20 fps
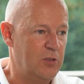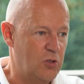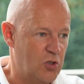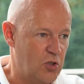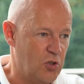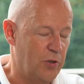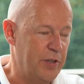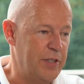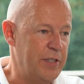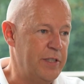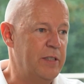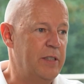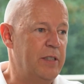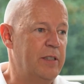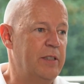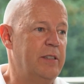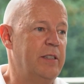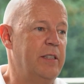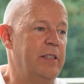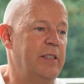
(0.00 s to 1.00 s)
join
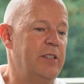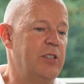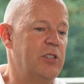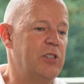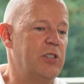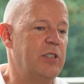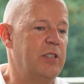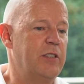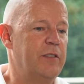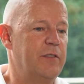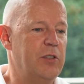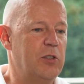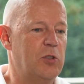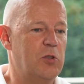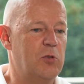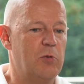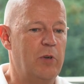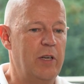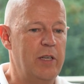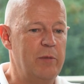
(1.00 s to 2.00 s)
the initiative and the
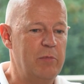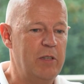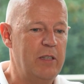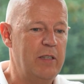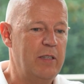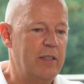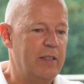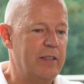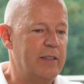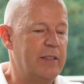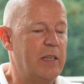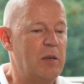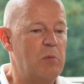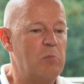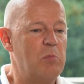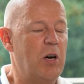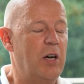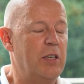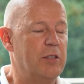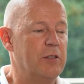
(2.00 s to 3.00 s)
tribe, and that I'm
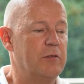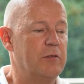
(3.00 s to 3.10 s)
part of